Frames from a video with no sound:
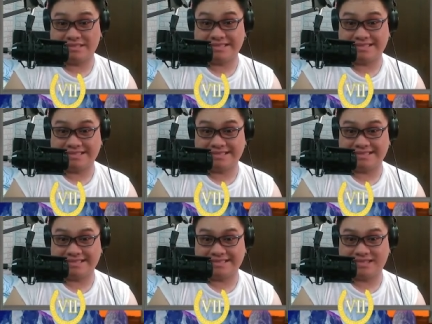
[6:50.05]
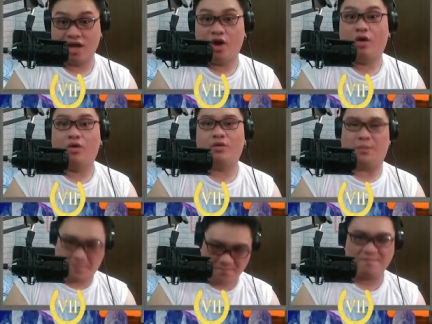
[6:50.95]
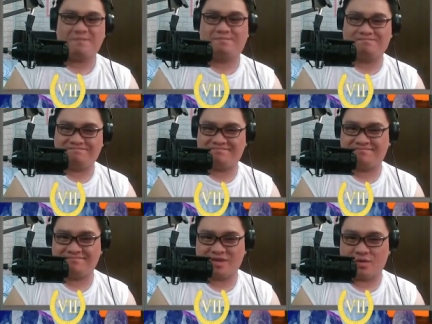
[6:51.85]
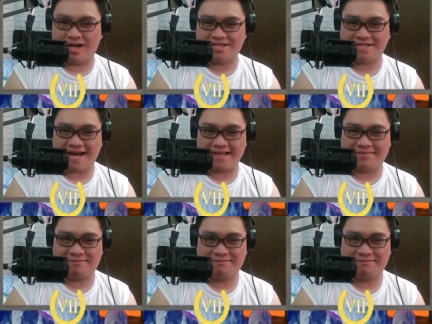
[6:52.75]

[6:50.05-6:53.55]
Oh god. I'm sorry. And apparently this glass One shot.